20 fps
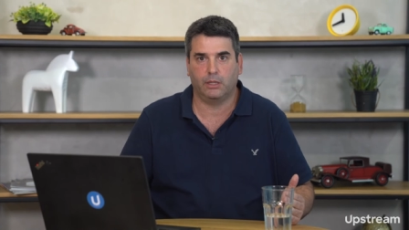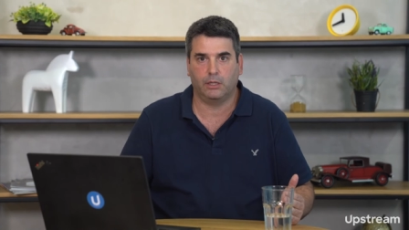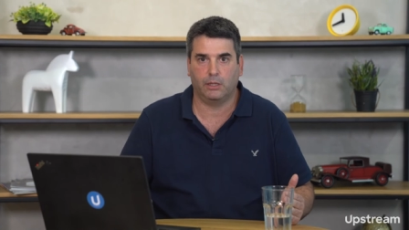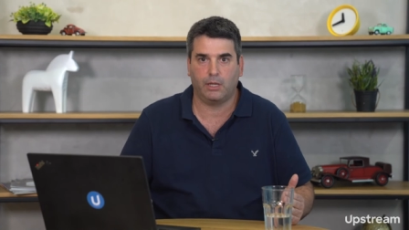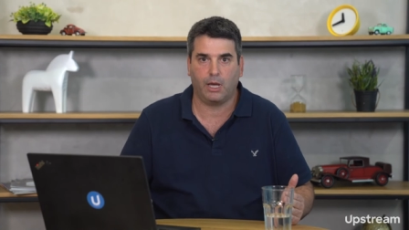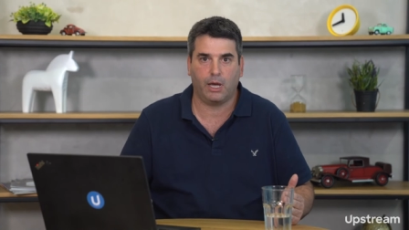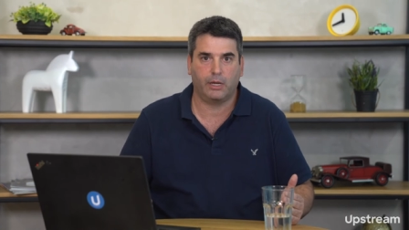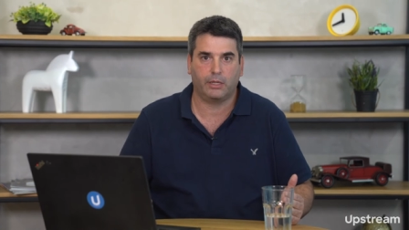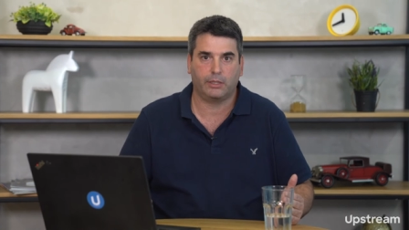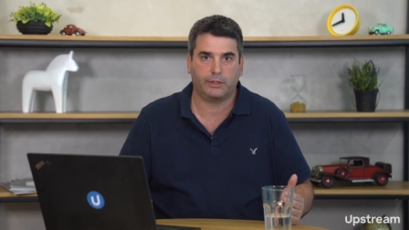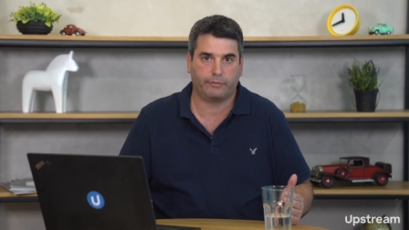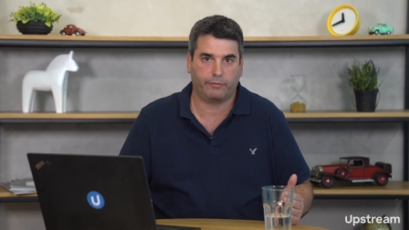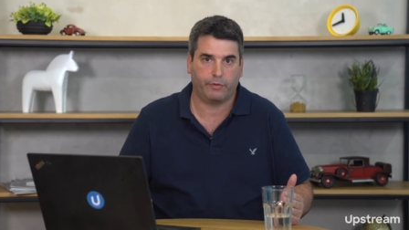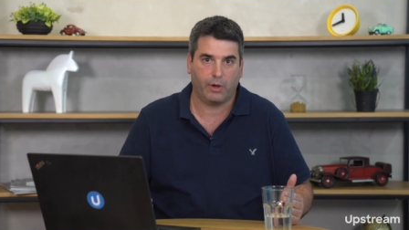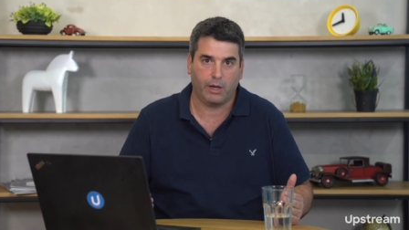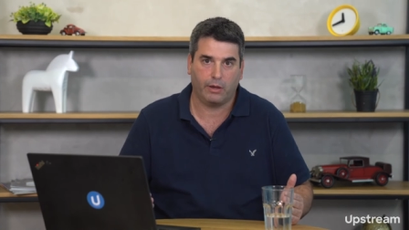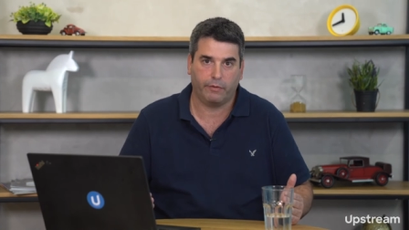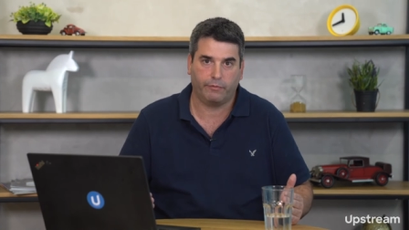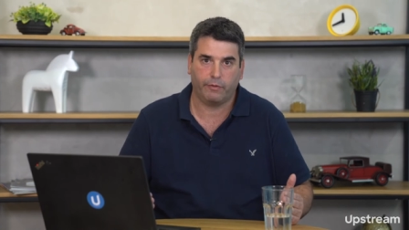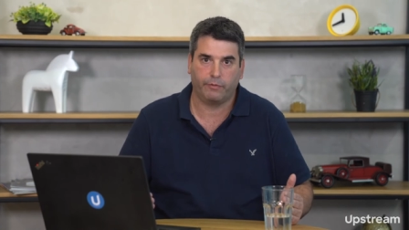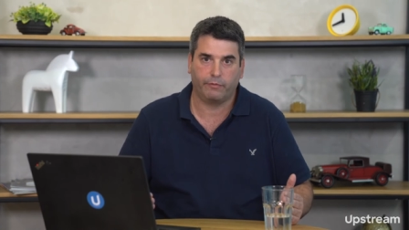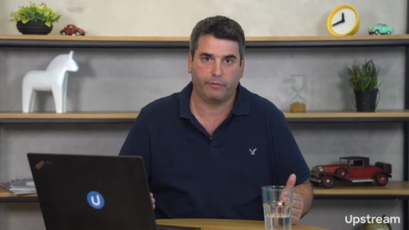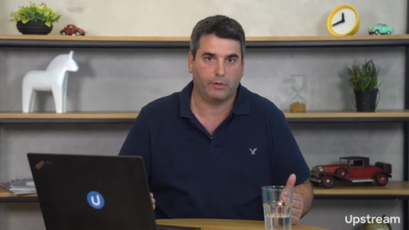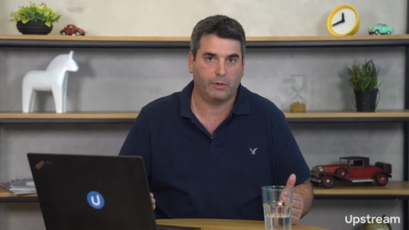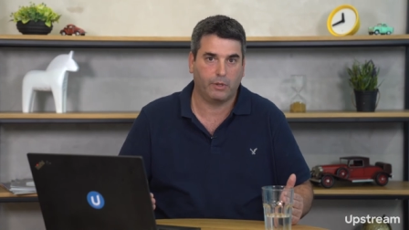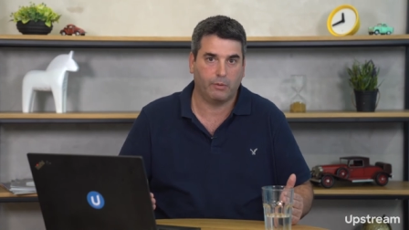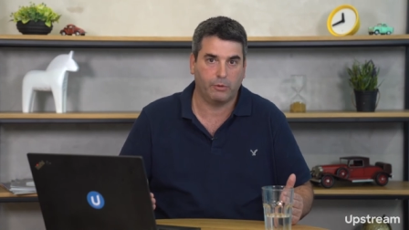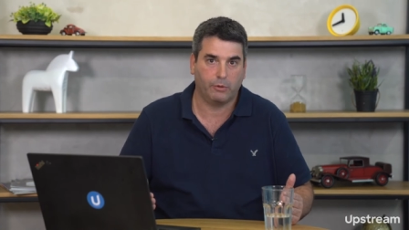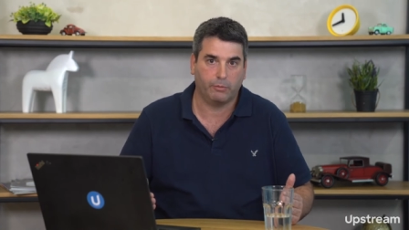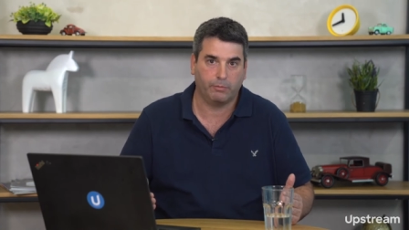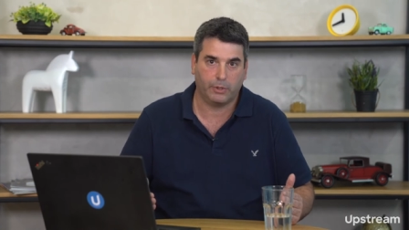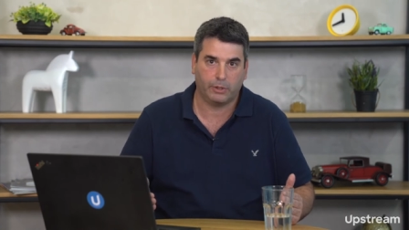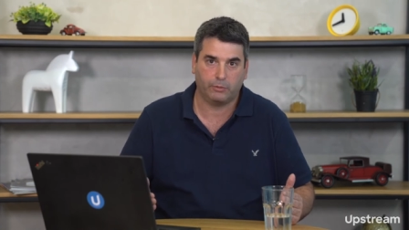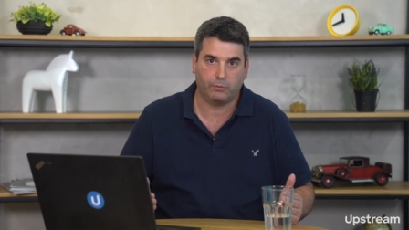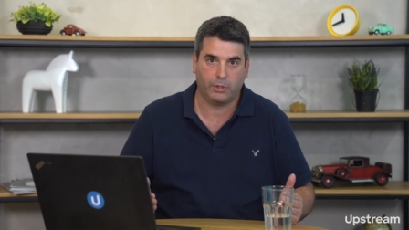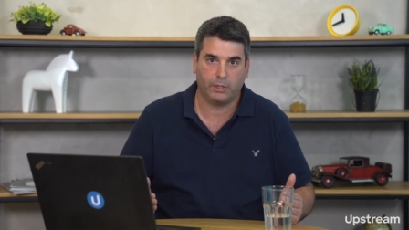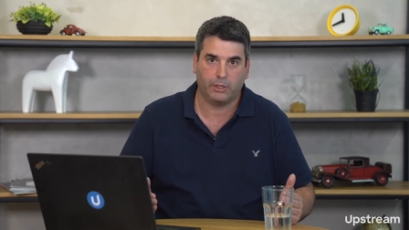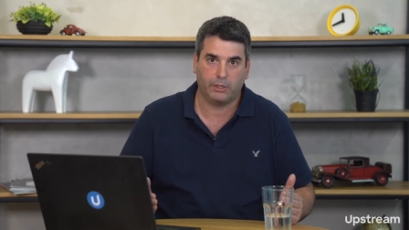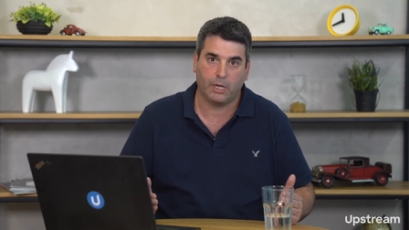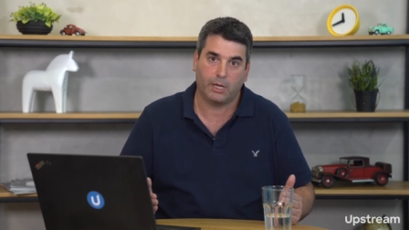in Annex 5 of the
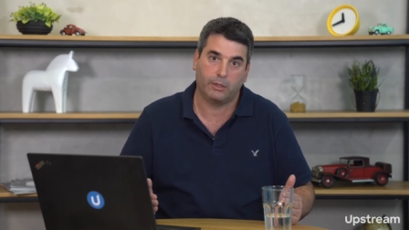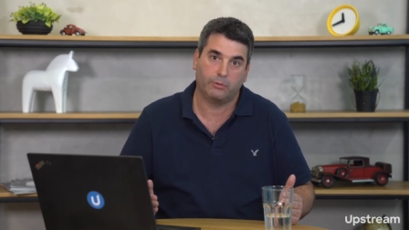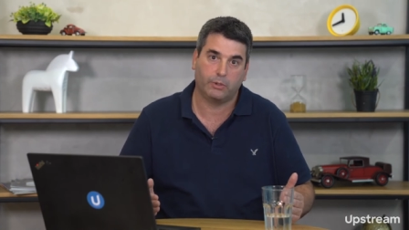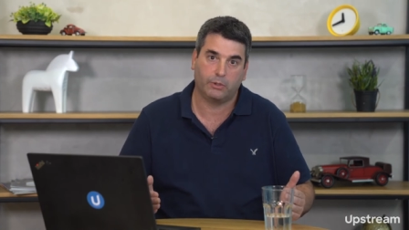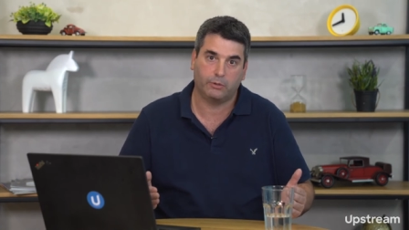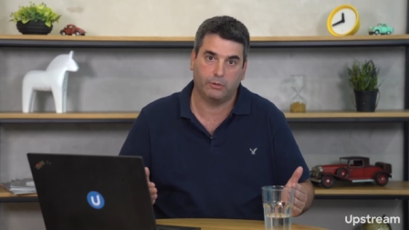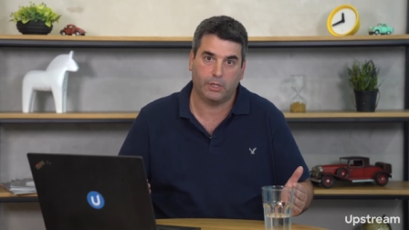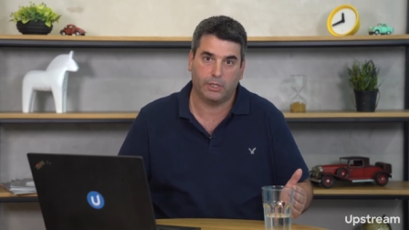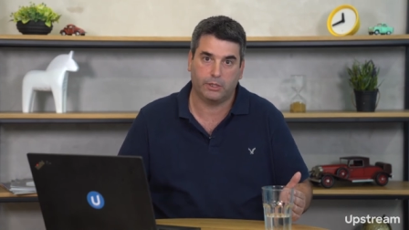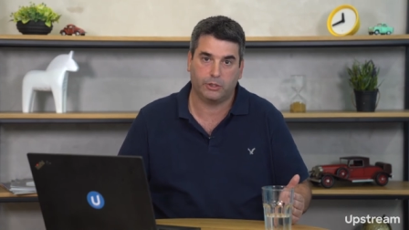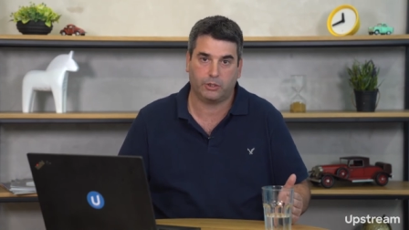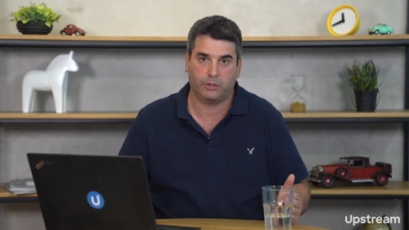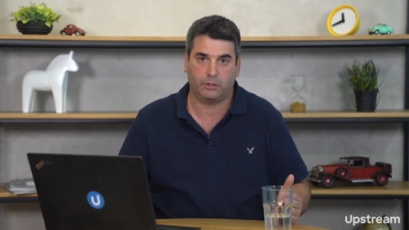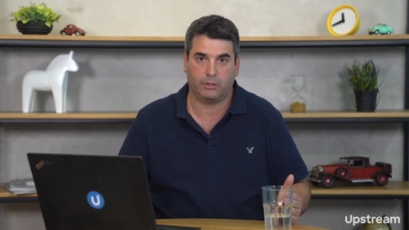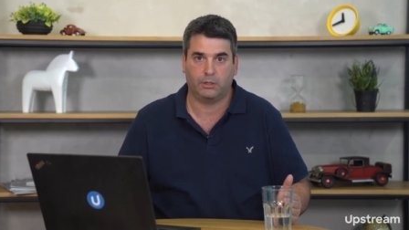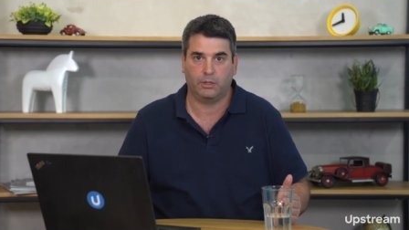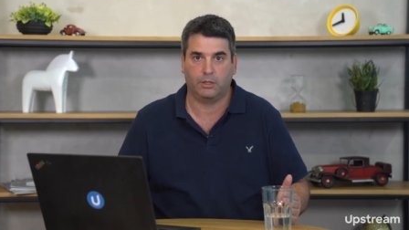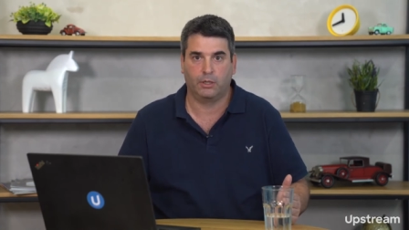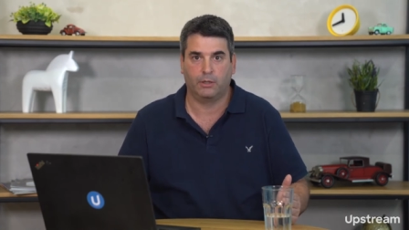WP.29 regulation.